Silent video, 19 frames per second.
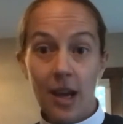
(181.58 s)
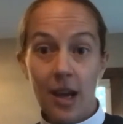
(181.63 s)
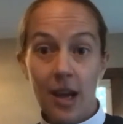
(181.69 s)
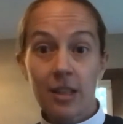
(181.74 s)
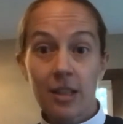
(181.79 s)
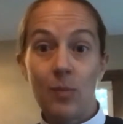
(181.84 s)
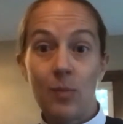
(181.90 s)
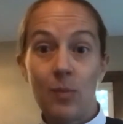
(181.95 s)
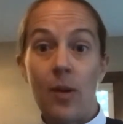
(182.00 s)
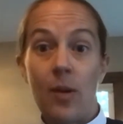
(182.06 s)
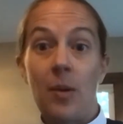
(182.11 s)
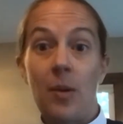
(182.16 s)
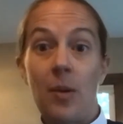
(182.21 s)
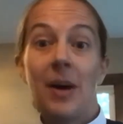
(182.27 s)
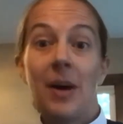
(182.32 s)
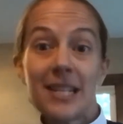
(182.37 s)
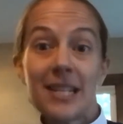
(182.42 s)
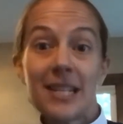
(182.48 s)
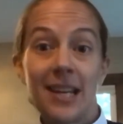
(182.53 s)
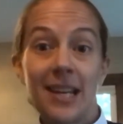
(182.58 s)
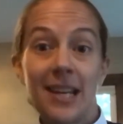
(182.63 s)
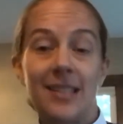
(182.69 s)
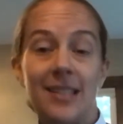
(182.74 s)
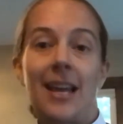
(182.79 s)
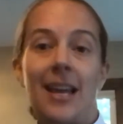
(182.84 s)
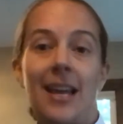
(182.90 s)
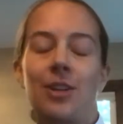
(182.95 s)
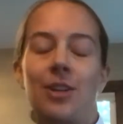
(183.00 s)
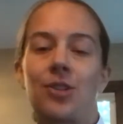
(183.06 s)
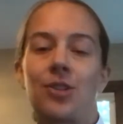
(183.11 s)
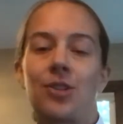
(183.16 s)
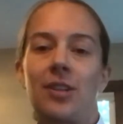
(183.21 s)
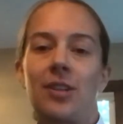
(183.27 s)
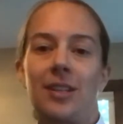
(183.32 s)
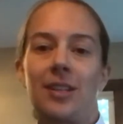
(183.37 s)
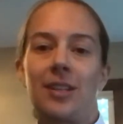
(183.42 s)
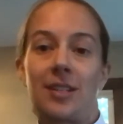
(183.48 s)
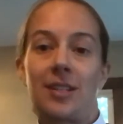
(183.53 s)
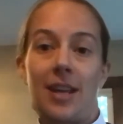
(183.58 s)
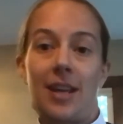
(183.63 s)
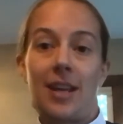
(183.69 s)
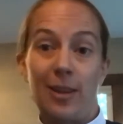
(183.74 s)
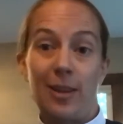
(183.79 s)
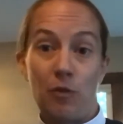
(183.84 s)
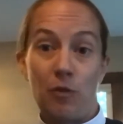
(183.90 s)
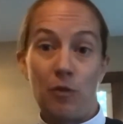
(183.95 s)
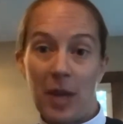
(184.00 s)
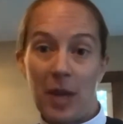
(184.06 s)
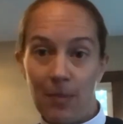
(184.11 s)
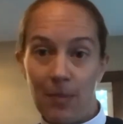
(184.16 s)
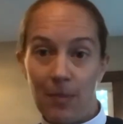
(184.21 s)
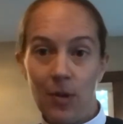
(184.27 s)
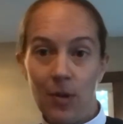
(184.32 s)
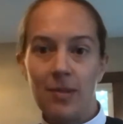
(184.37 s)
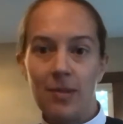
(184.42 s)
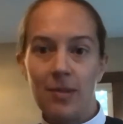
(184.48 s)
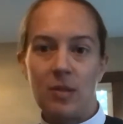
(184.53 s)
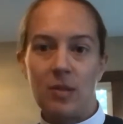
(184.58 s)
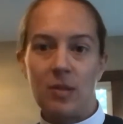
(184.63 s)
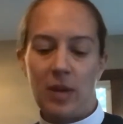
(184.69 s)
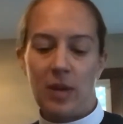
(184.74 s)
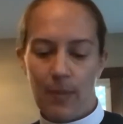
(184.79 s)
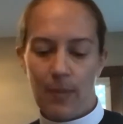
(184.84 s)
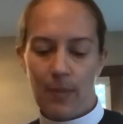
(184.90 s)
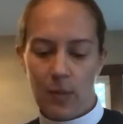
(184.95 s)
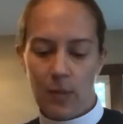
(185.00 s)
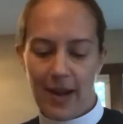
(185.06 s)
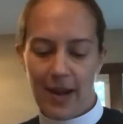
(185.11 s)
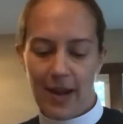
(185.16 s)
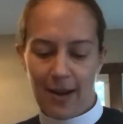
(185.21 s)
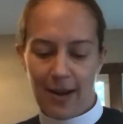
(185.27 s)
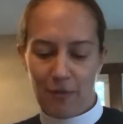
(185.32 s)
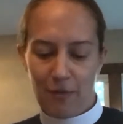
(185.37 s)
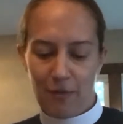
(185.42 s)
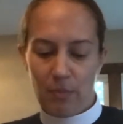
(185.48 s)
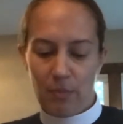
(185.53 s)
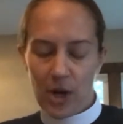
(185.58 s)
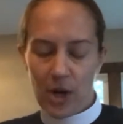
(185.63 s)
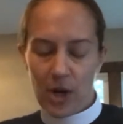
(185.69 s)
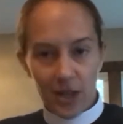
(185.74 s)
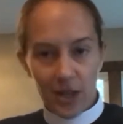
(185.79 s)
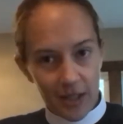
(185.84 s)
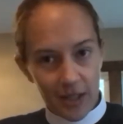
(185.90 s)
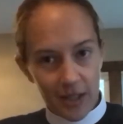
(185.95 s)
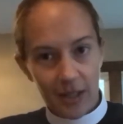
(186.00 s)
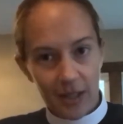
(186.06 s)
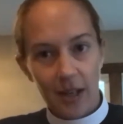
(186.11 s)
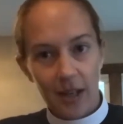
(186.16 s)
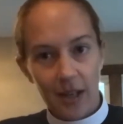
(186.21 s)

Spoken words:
talked about, Amate is actually a style of paper. It's a paper made out of bark,